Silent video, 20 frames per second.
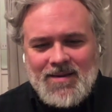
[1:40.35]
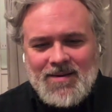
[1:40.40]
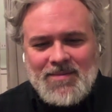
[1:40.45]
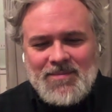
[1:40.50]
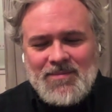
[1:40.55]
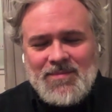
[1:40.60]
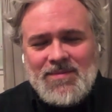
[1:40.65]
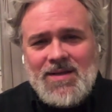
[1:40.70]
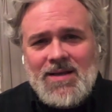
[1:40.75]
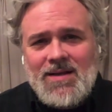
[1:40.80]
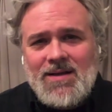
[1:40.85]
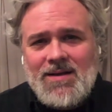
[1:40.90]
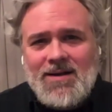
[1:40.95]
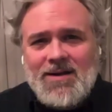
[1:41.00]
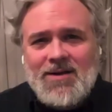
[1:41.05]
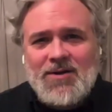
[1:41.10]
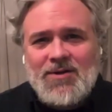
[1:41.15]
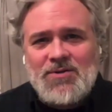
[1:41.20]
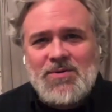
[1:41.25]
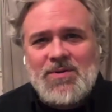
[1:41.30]
Um,
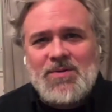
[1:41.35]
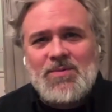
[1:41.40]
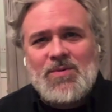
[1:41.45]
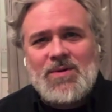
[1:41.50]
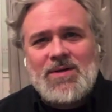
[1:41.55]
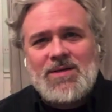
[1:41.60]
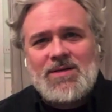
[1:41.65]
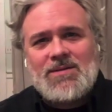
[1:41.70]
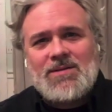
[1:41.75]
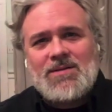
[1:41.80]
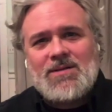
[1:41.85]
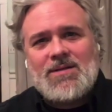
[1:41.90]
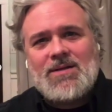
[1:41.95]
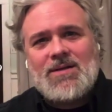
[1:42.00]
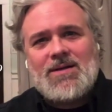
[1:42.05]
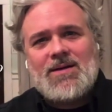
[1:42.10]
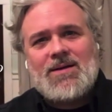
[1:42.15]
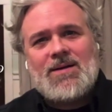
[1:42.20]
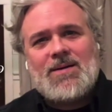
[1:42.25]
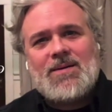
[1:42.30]
Dane and I are doing
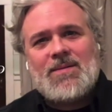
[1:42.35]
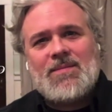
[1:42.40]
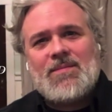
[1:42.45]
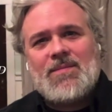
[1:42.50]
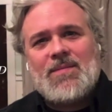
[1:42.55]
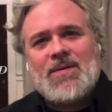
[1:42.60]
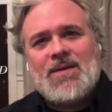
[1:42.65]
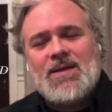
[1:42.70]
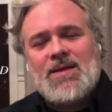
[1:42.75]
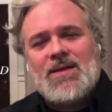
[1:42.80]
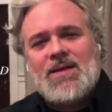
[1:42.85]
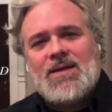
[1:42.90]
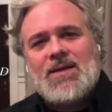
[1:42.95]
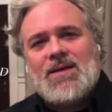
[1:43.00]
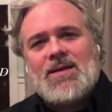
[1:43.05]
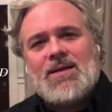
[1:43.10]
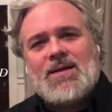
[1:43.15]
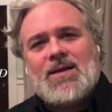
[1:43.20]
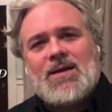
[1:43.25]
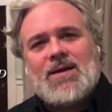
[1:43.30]
well. Um,
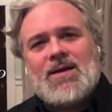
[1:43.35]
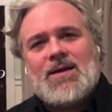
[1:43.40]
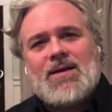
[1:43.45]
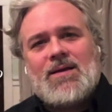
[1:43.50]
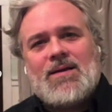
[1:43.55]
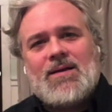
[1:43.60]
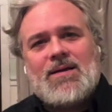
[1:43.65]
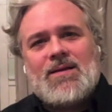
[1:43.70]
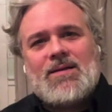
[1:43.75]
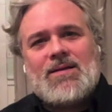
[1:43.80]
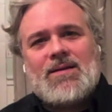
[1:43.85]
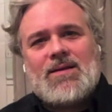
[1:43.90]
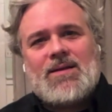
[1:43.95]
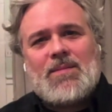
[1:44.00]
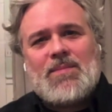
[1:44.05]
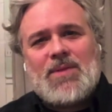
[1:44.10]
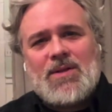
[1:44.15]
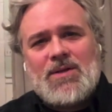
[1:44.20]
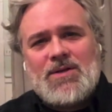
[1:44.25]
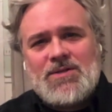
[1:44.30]
uh,
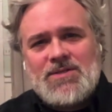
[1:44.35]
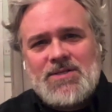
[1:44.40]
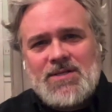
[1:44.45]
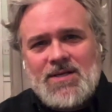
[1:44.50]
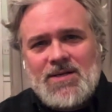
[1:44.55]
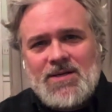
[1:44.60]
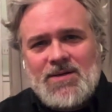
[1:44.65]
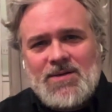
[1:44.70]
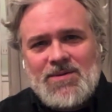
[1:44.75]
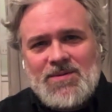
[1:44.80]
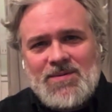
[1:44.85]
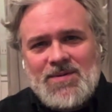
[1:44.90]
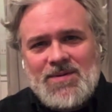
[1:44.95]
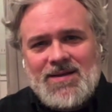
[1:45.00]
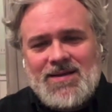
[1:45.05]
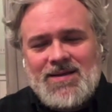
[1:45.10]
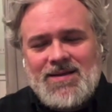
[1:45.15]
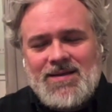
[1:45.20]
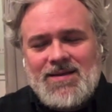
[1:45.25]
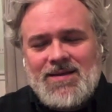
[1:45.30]
a couple of years
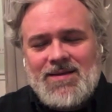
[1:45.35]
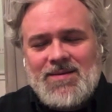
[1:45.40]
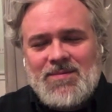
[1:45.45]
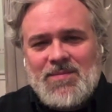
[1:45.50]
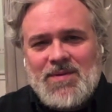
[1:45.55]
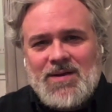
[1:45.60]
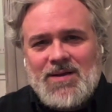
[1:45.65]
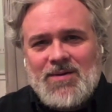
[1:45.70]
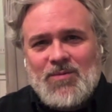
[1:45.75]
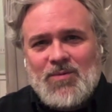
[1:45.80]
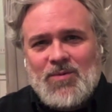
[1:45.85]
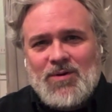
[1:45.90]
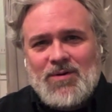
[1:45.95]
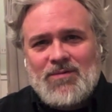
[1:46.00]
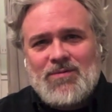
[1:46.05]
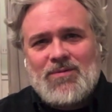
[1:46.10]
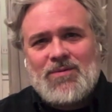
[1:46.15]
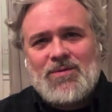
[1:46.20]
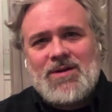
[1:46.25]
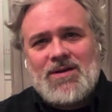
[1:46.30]
ago, he met a
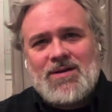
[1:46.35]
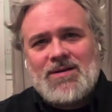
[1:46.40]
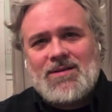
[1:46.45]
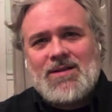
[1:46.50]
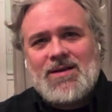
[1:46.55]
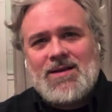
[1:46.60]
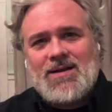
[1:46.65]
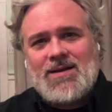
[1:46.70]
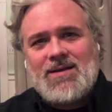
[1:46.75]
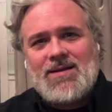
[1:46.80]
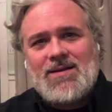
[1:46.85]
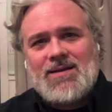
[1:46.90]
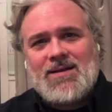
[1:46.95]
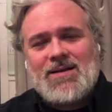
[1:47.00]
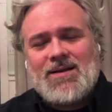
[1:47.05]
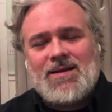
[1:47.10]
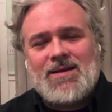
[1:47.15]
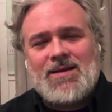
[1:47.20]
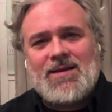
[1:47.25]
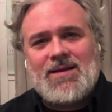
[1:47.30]
wonderful young lady
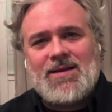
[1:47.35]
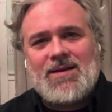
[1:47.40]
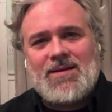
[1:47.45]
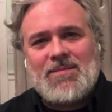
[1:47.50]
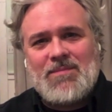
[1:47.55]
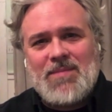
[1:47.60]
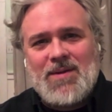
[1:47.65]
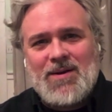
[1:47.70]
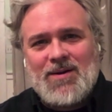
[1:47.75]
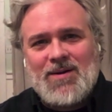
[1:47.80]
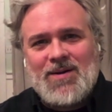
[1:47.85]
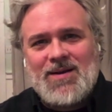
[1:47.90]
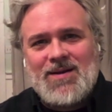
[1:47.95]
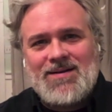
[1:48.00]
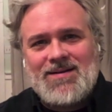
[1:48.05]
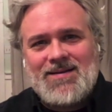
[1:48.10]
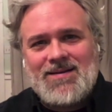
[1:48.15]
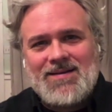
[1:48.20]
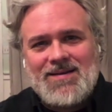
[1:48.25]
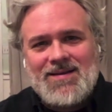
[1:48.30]
and
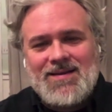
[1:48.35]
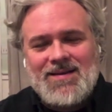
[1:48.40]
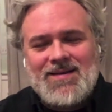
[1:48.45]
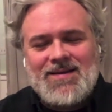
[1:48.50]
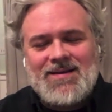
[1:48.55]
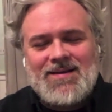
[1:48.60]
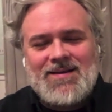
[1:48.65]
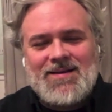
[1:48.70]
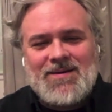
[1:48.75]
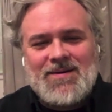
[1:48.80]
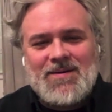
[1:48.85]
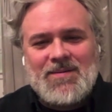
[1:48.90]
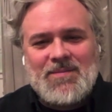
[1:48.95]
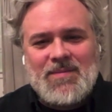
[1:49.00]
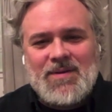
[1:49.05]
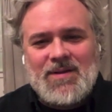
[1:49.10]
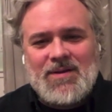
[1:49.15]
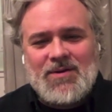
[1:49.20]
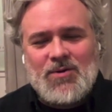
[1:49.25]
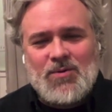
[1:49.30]
married
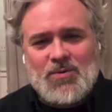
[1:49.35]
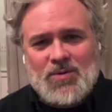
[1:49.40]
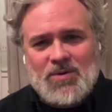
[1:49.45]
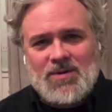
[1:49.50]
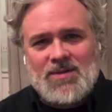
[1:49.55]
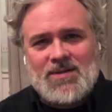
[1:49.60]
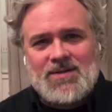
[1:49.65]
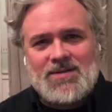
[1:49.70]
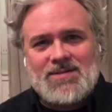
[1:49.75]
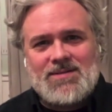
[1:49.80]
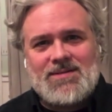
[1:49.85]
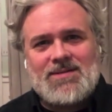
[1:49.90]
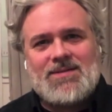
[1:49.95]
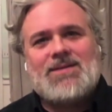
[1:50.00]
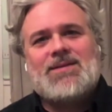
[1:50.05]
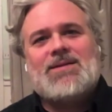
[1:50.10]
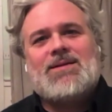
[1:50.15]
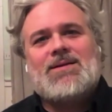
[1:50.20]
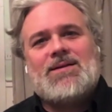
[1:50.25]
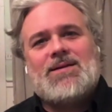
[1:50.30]
um, in New Orleans,
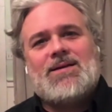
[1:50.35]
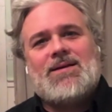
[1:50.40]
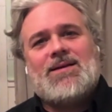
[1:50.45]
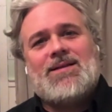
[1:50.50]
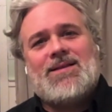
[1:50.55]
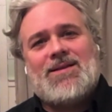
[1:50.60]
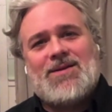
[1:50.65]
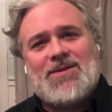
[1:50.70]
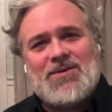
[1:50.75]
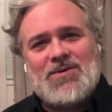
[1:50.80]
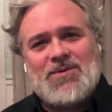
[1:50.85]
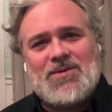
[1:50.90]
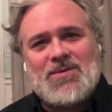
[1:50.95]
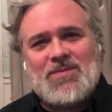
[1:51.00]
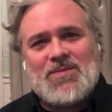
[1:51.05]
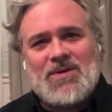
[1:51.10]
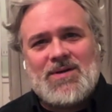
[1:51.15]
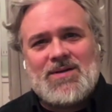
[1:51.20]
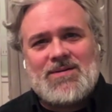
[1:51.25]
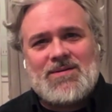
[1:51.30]
and they're
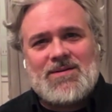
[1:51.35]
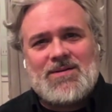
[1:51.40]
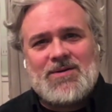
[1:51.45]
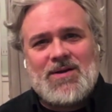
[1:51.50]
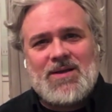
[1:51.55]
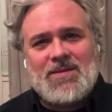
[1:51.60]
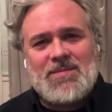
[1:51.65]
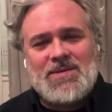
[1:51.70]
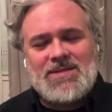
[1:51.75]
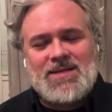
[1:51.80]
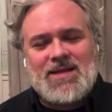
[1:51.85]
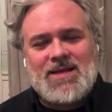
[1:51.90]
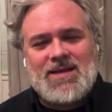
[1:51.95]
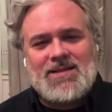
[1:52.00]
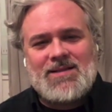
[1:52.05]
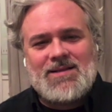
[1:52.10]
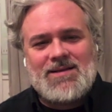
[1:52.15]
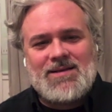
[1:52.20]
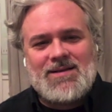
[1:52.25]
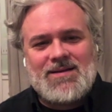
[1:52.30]
doing well. Her name is
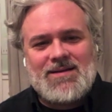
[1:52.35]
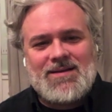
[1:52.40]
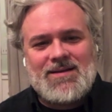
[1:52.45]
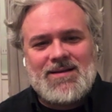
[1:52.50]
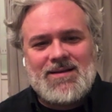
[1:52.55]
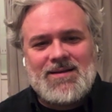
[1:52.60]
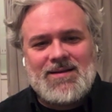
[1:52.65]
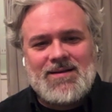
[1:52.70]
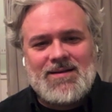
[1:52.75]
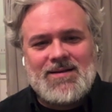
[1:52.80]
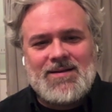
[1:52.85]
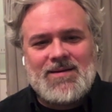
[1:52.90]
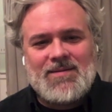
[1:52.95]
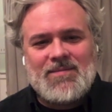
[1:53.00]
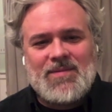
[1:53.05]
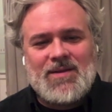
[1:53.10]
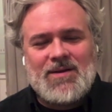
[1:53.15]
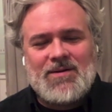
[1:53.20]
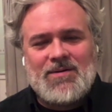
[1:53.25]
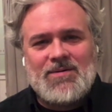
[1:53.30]
Kelly, and
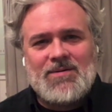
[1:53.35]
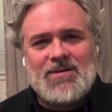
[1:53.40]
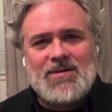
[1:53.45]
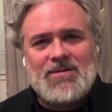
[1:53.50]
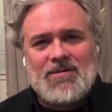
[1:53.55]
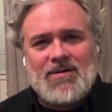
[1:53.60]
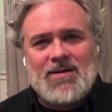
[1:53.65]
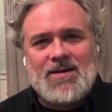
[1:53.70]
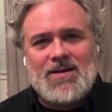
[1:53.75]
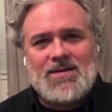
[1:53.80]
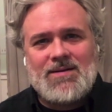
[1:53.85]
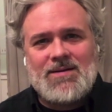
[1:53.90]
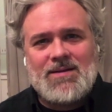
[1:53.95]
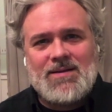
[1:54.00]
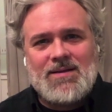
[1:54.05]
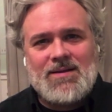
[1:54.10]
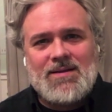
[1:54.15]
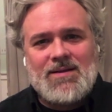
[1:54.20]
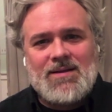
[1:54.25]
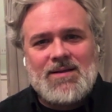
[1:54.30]
um, they're doing great.